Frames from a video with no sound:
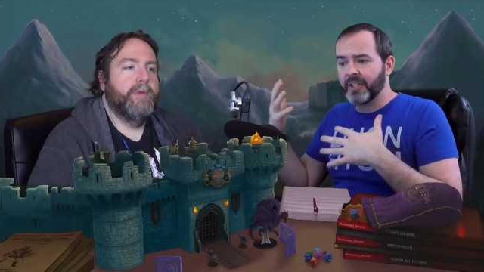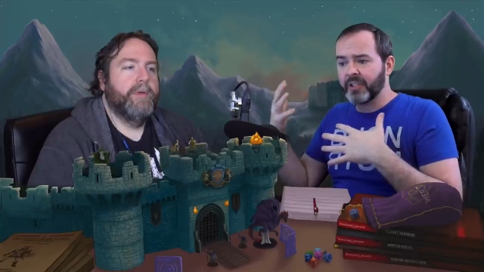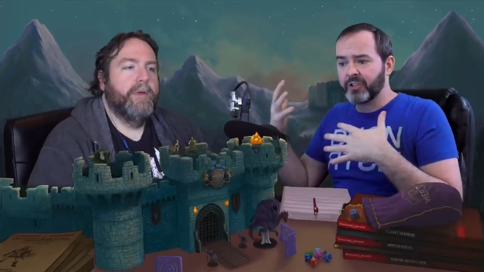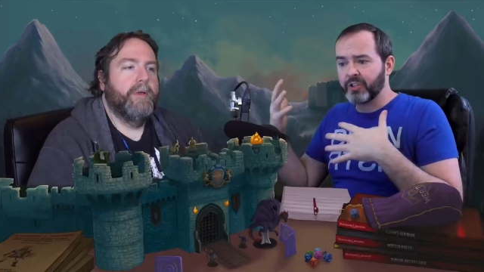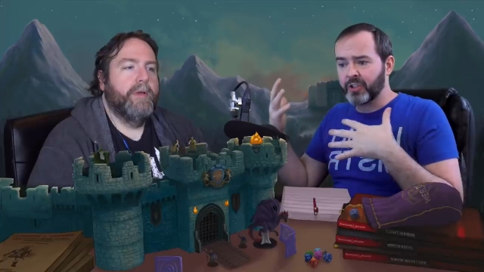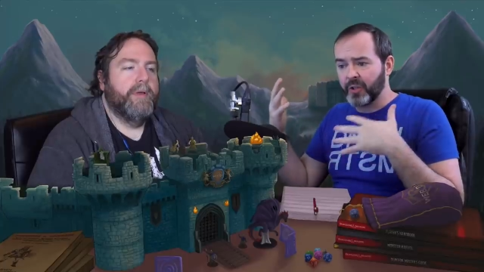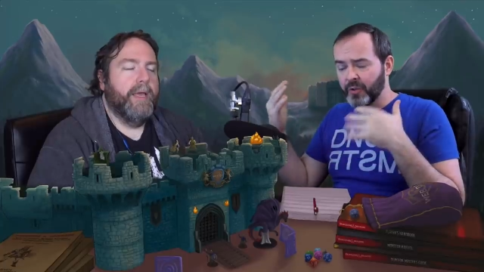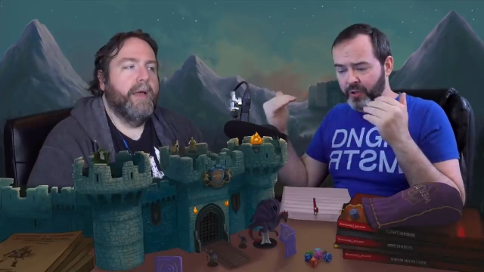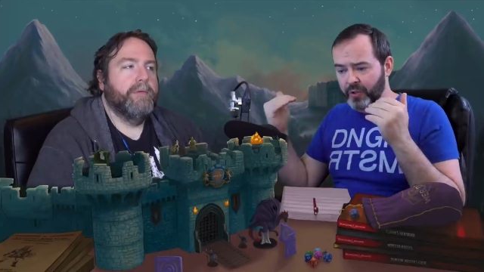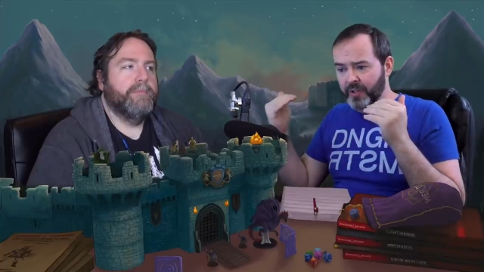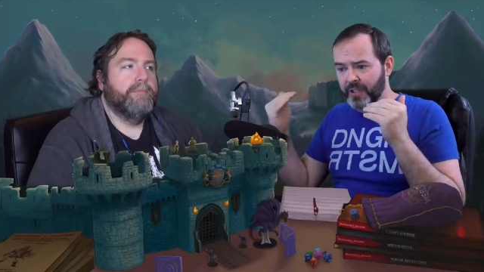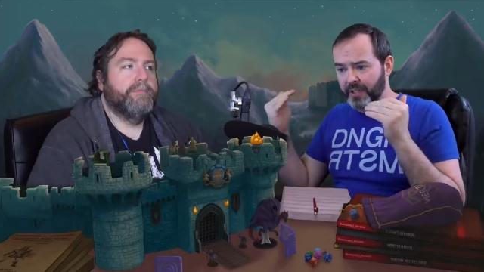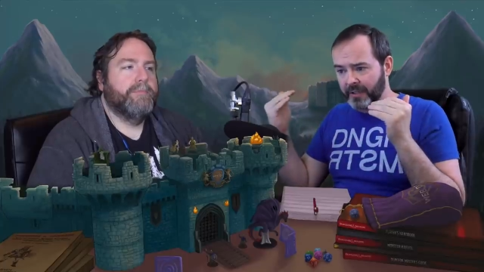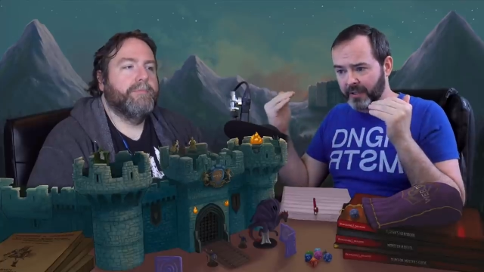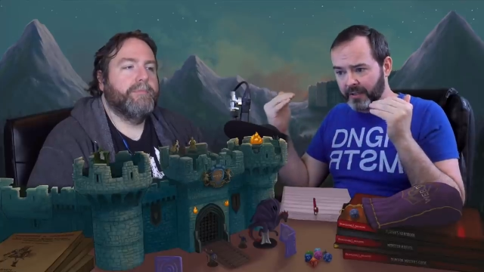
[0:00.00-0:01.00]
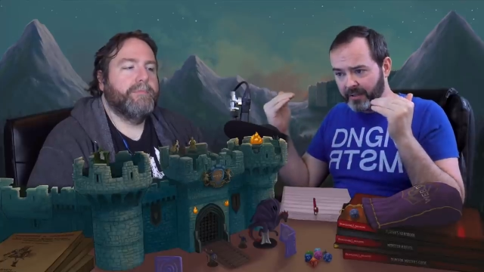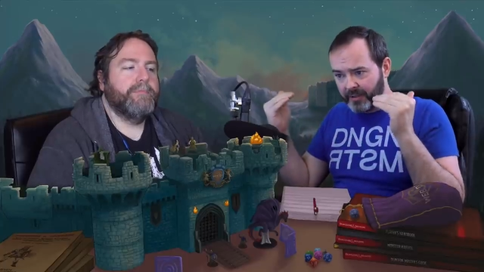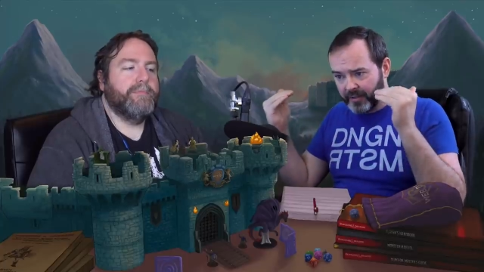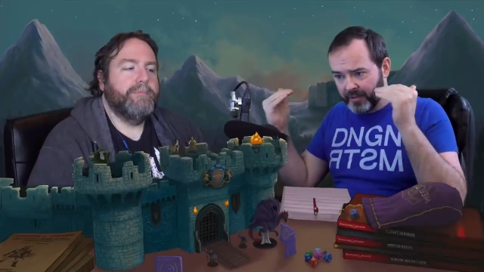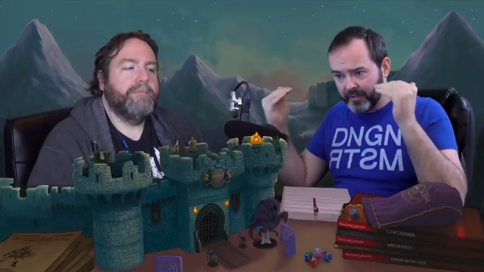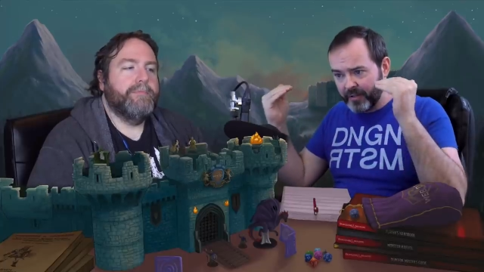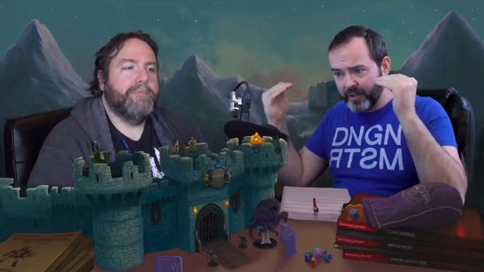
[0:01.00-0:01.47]
Speaker 1: So yeah. you can
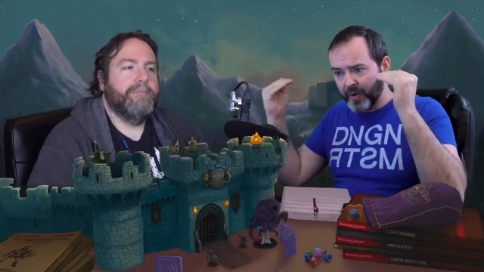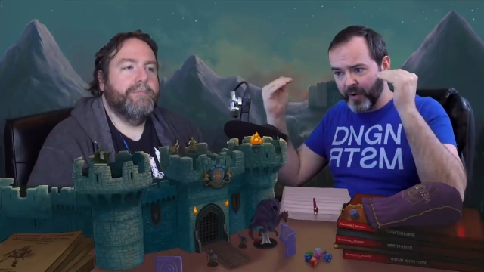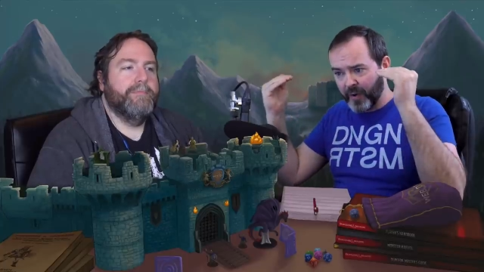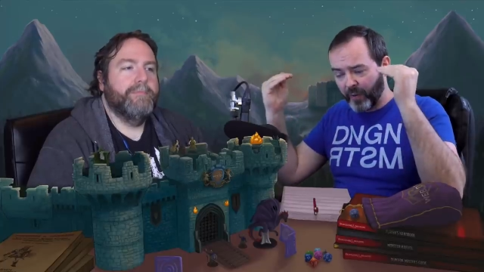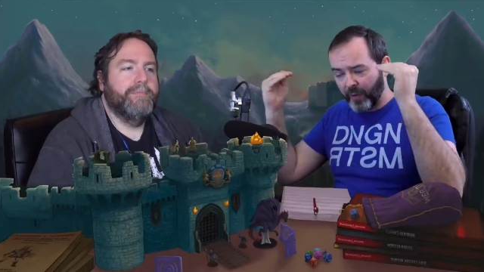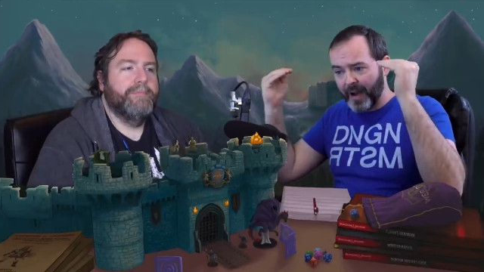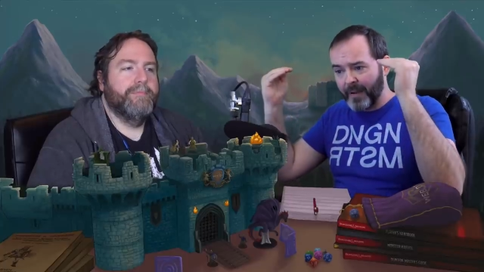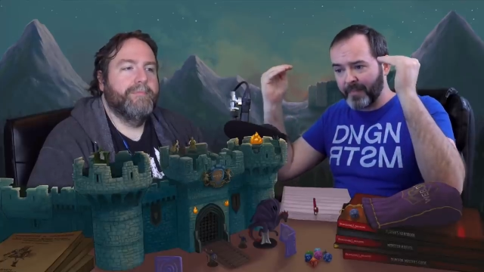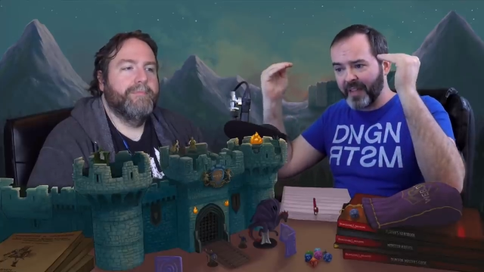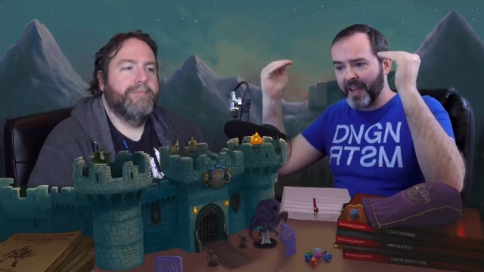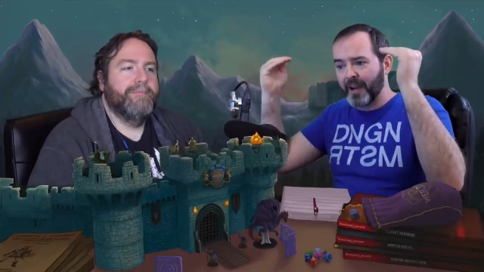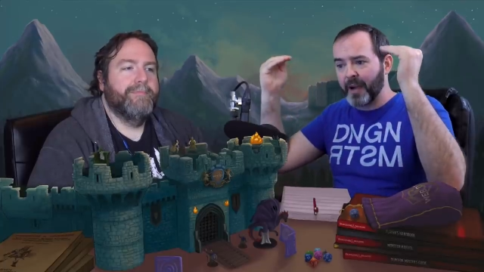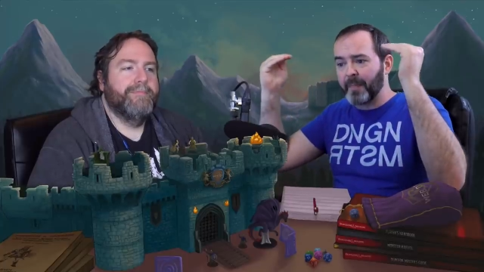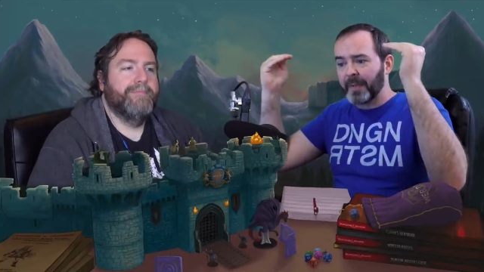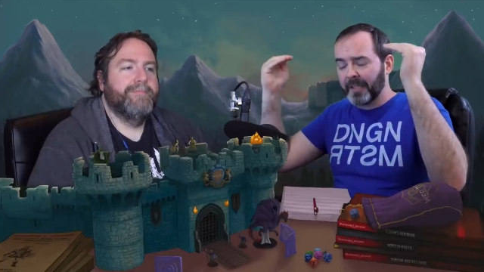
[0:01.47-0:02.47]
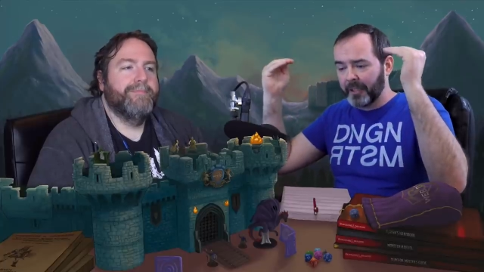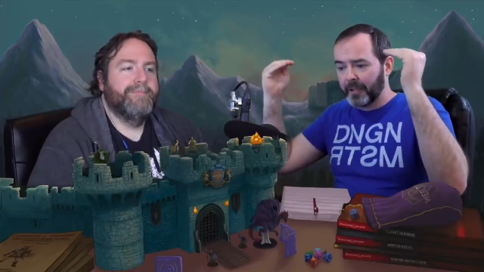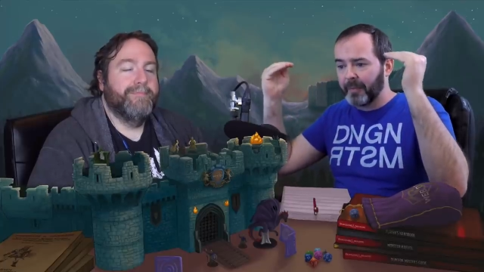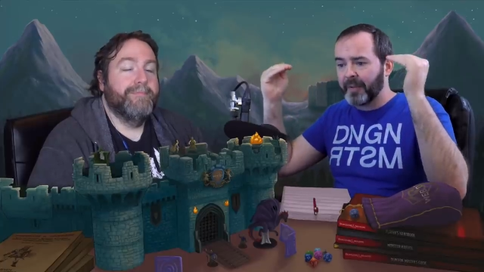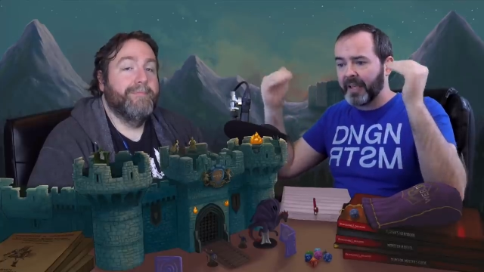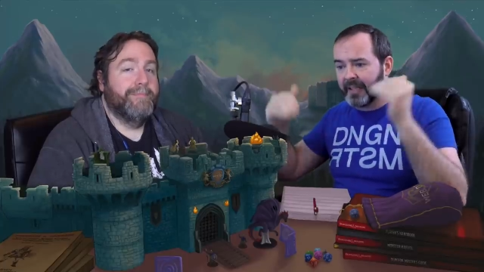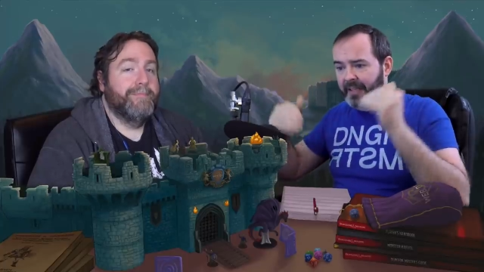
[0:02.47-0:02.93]
you can go and ramp that up a little
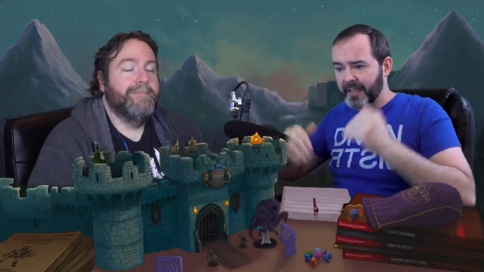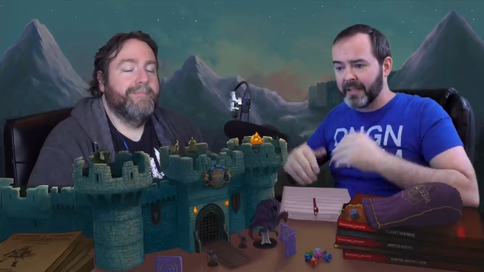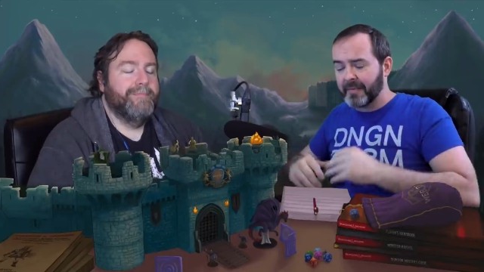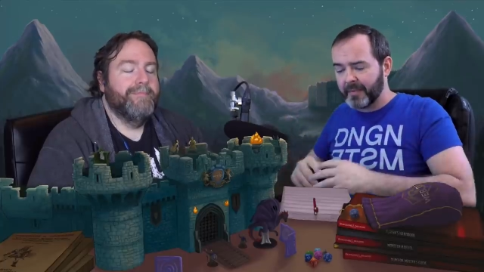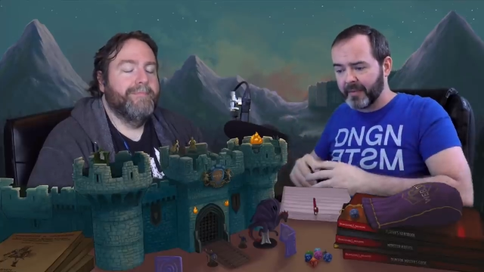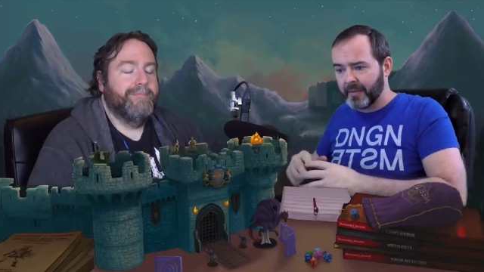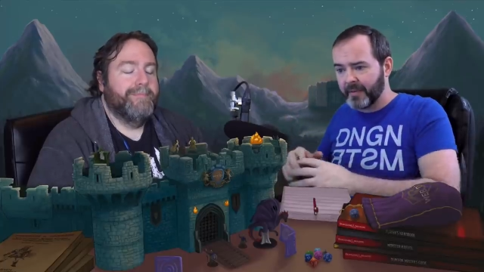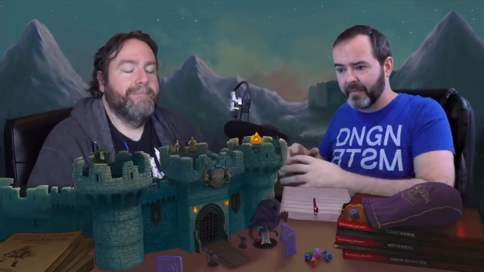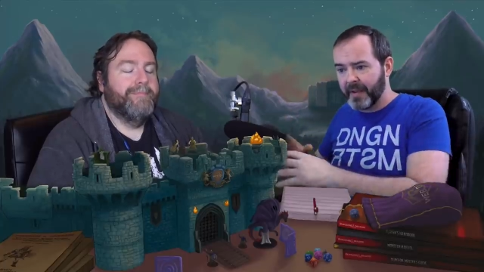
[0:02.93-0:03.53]
bit and then